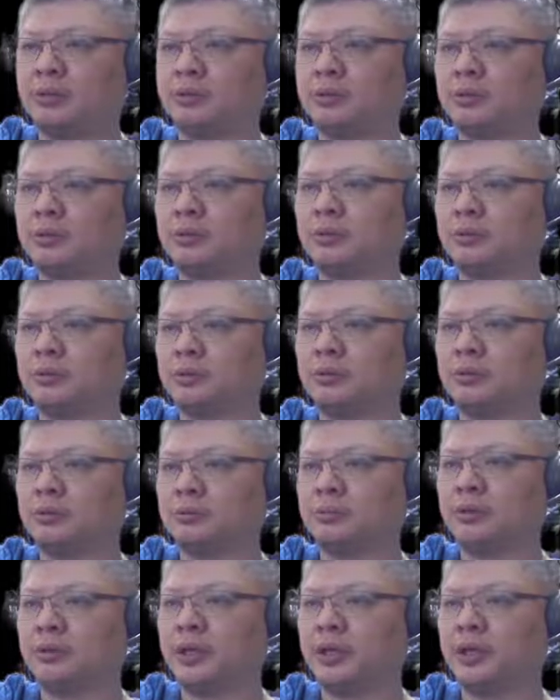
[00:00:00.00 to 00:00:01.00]
also to
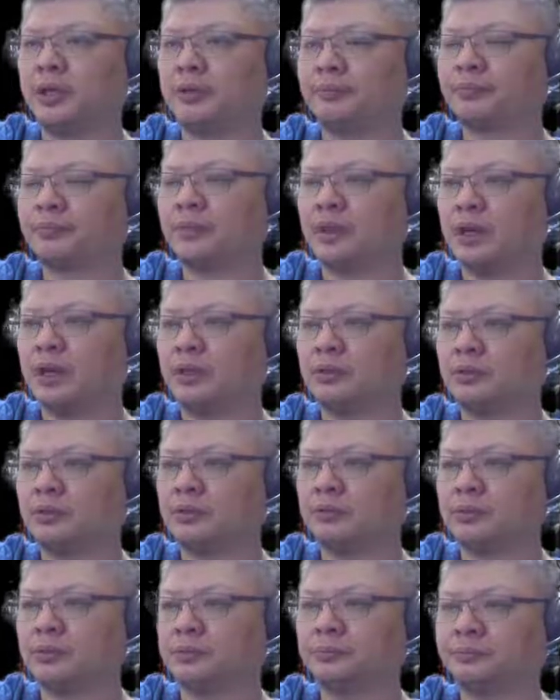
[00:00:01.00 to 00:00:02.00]
play
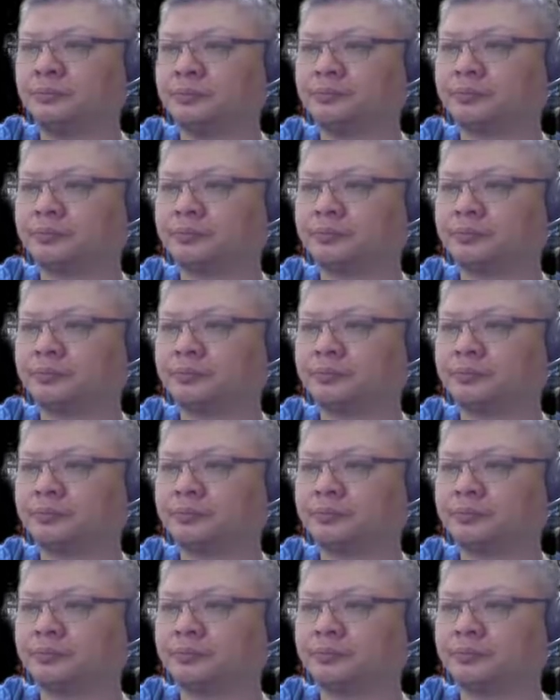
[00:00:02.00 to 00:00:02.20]
r2